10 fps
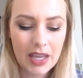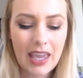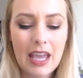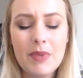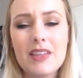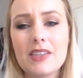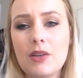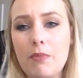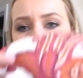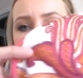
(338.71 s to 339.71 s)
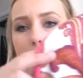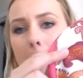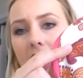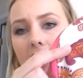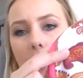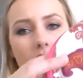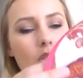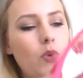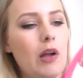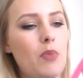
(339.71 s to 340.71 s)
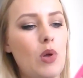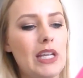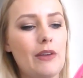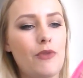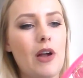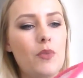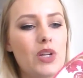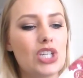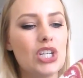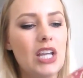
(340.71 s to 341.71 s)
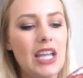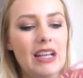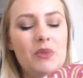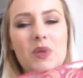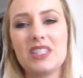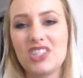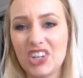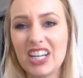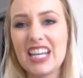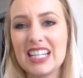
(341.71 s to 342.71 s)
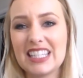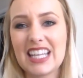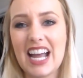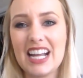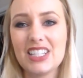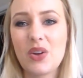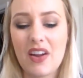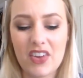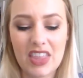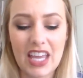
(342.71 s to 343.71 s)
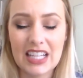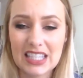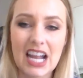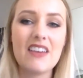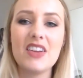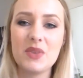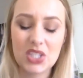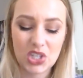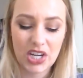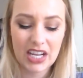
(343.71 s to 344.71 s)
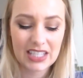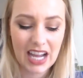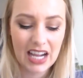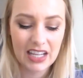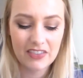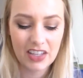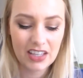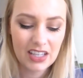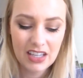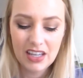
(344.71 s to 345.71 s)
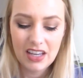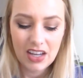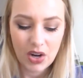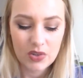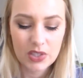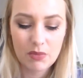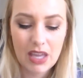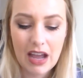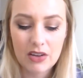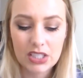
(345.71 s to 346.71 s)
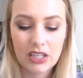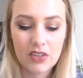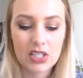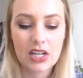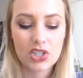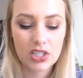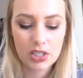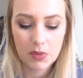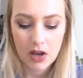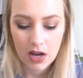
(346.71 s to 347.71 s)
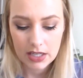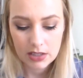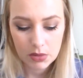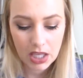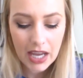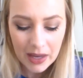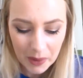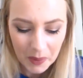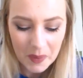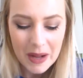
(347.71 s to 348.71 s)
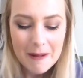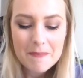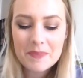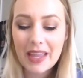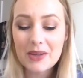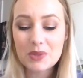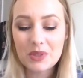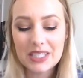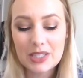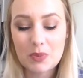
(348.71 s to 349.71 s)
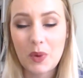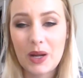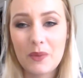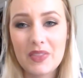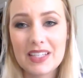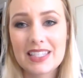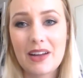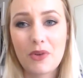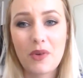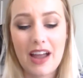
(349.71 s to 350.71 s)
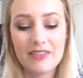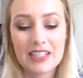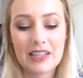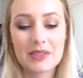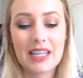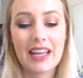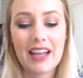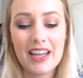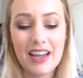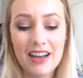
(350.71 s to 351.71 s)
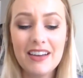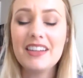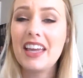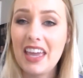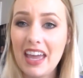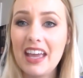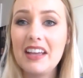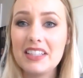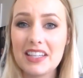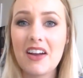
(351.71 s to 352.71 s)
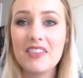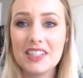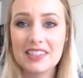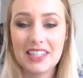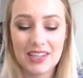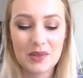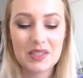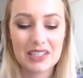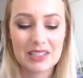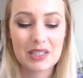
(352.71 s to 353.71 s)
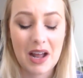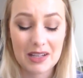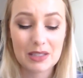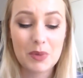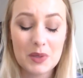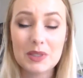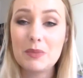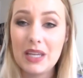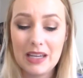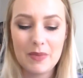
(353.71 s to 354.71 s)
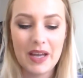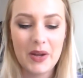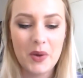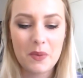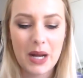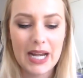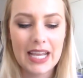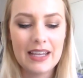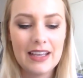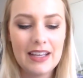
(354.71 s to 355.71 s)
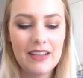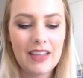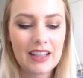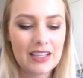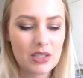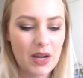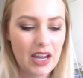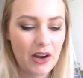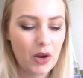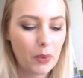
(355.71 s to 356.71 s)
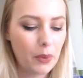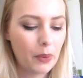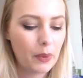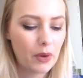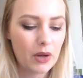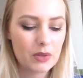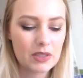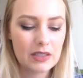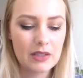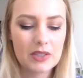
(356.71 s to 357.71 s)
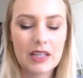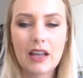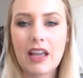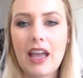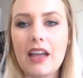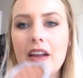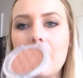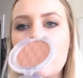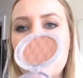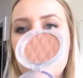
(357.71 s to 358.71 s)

It came in this little makeup bag, which is where I'm pulling it from, which was dirty inside, so everything inside of it was dirty. It's kind of grossing me out to even touch it, to be honest with you. And I was really disappointed when this stuff arrived because I was like, okay, it's obviously used, it's not supposed to be, but alrighty. Like this right here. Gross. There's like a cat hair on